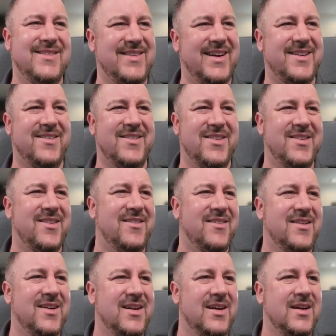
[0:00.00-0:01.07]
don't
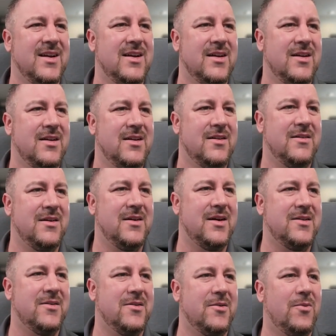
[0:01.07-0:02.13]
know. I
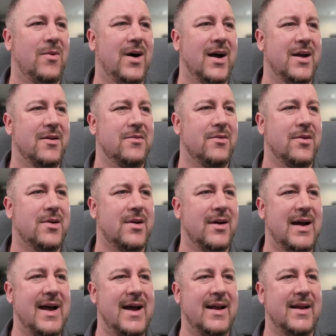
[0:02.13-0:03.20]
don't know why you'd look
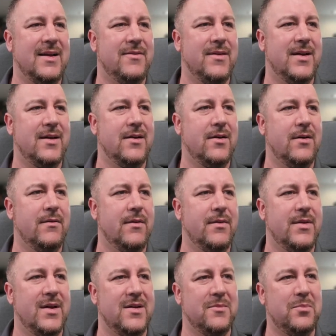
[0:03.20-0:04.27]
at anything other
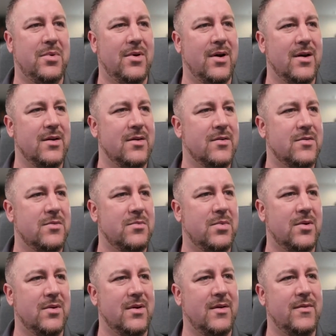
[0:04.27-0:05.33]
than buoyant.
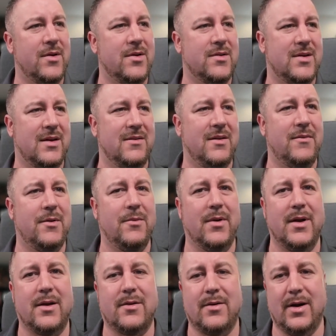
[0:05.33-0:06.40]
But if you
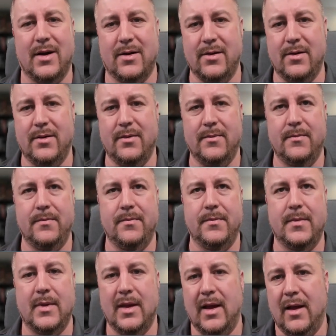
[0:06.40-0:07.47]
wanted Kraken,
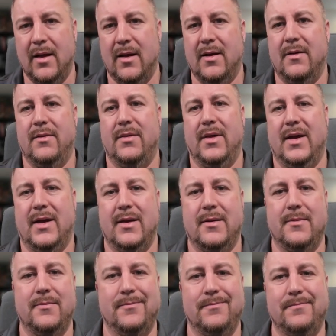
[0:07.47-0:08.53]

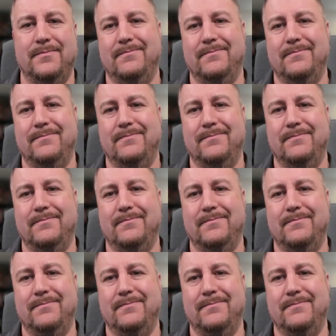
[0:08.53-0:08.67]
then